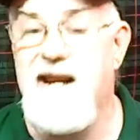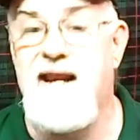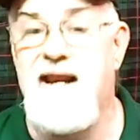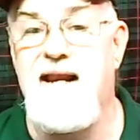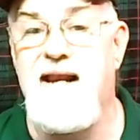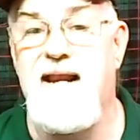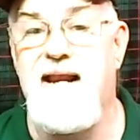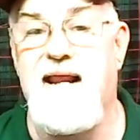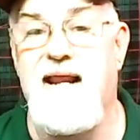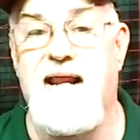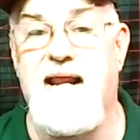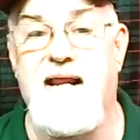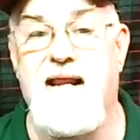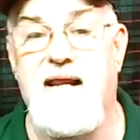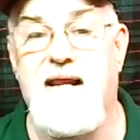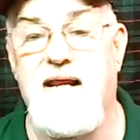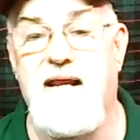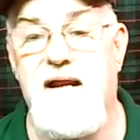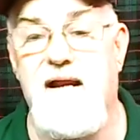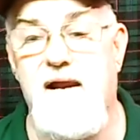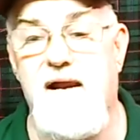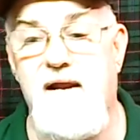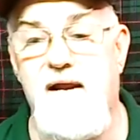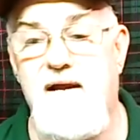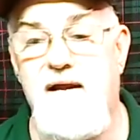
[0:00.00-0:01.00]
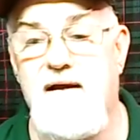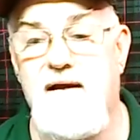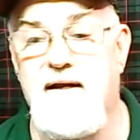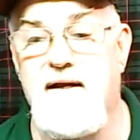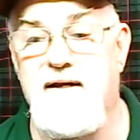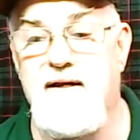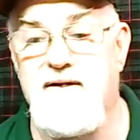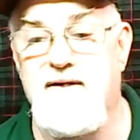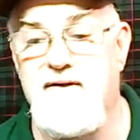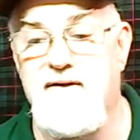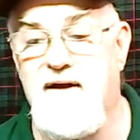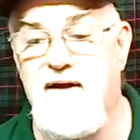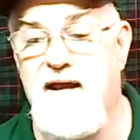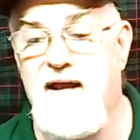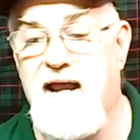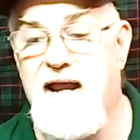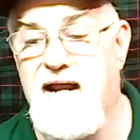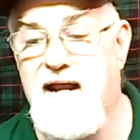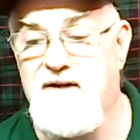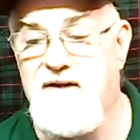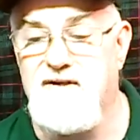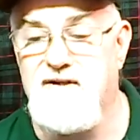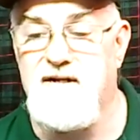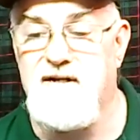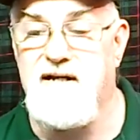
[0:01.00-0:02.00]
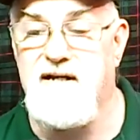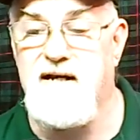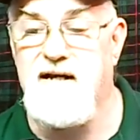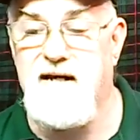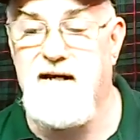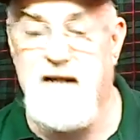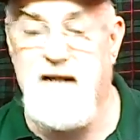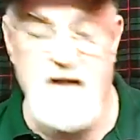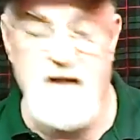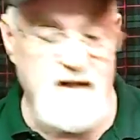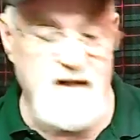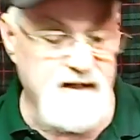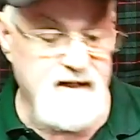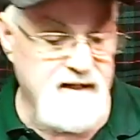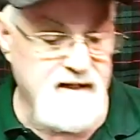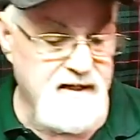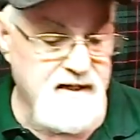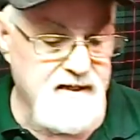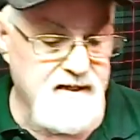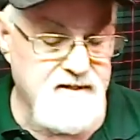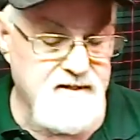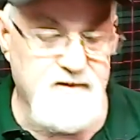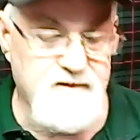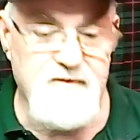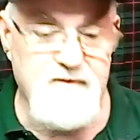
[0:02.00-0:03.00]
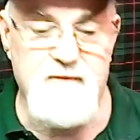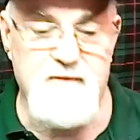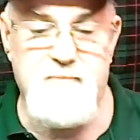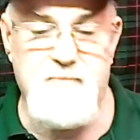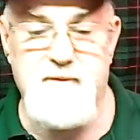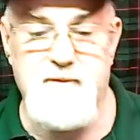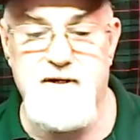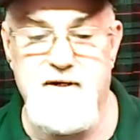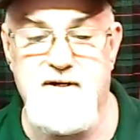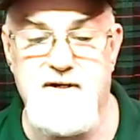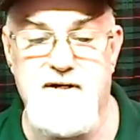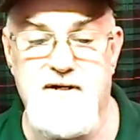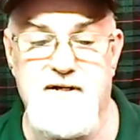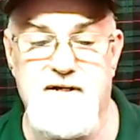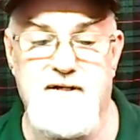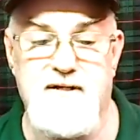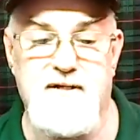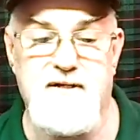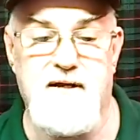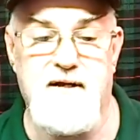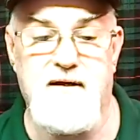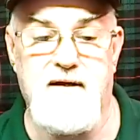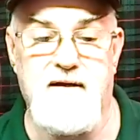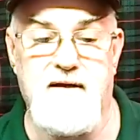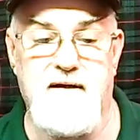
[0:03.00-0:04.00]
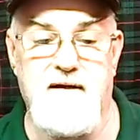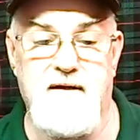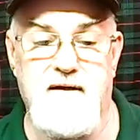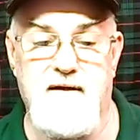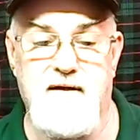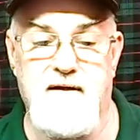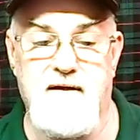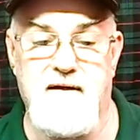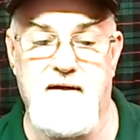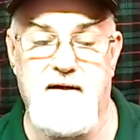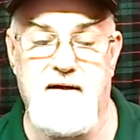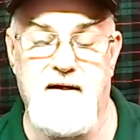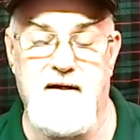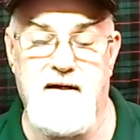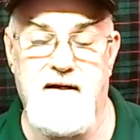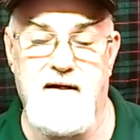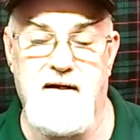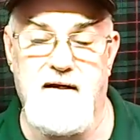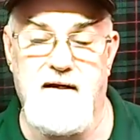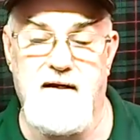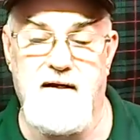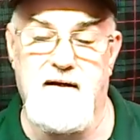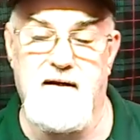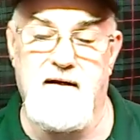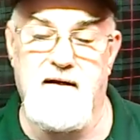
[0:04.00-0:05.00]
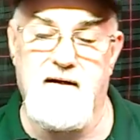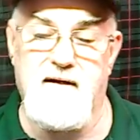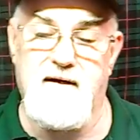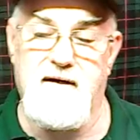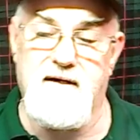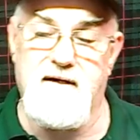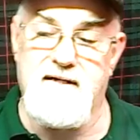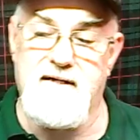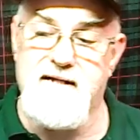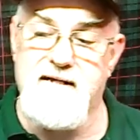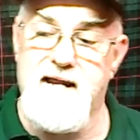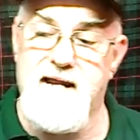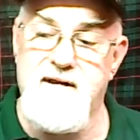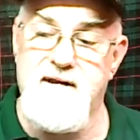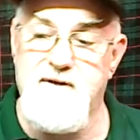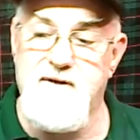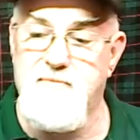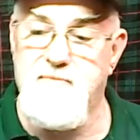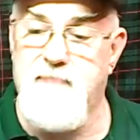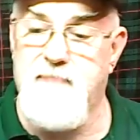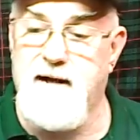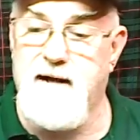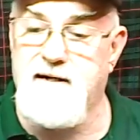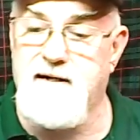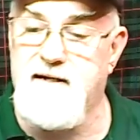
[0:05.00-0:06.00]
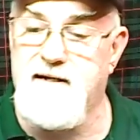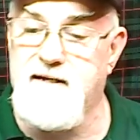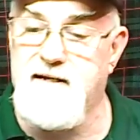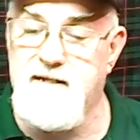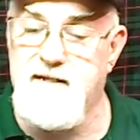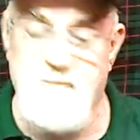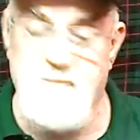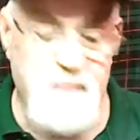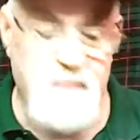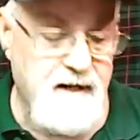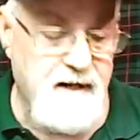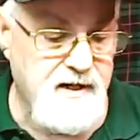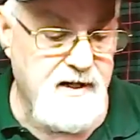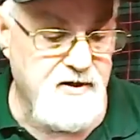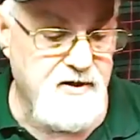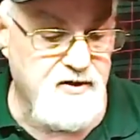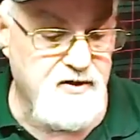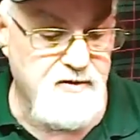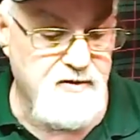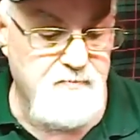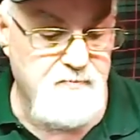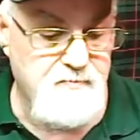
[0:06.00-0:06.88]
link, it's not actually a link. It's going to be just send you back to this page